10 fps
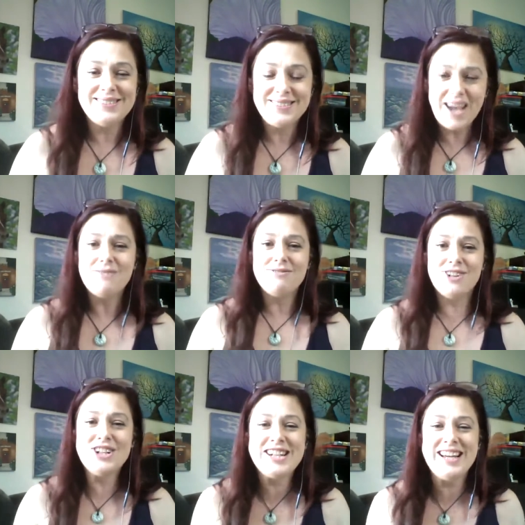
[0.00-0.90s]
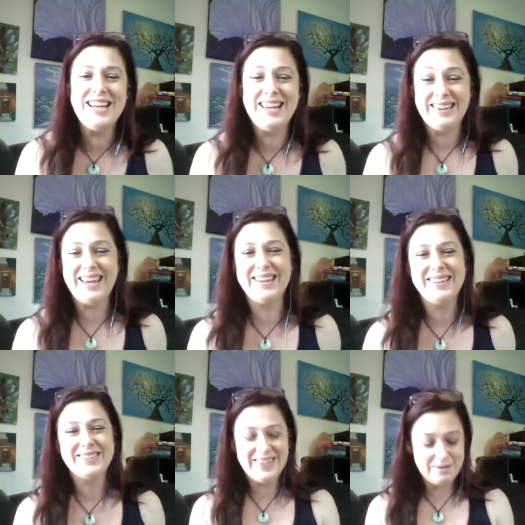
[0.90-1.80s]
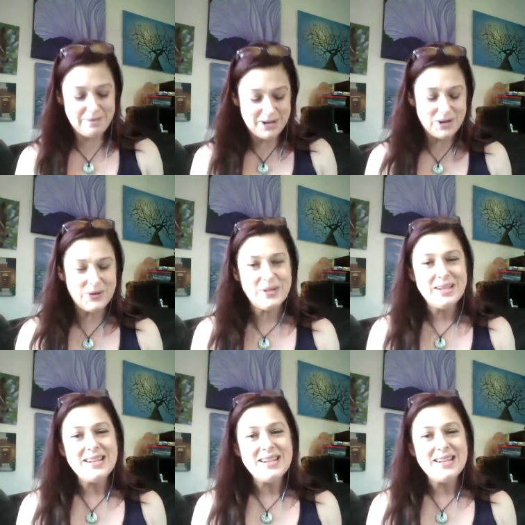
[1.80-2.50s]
Yeah, we're done. Like, let me know.